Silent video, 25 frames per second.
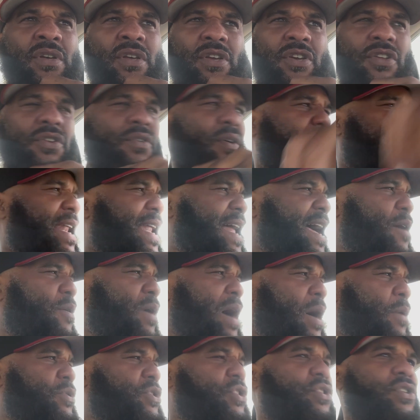You know, and I,
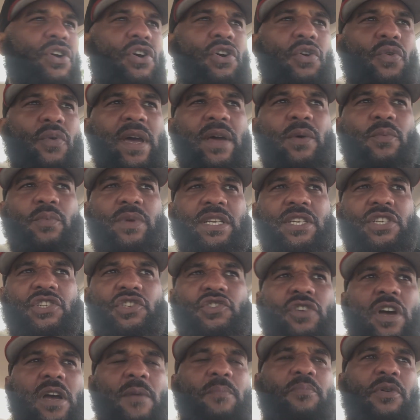I was going to quit when his
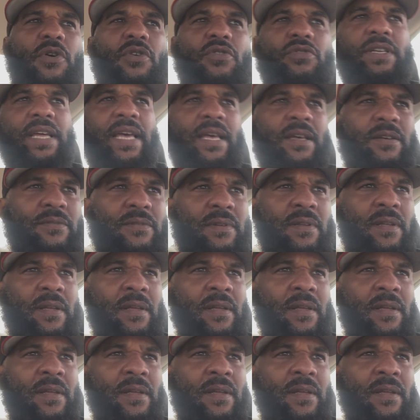truck broke down.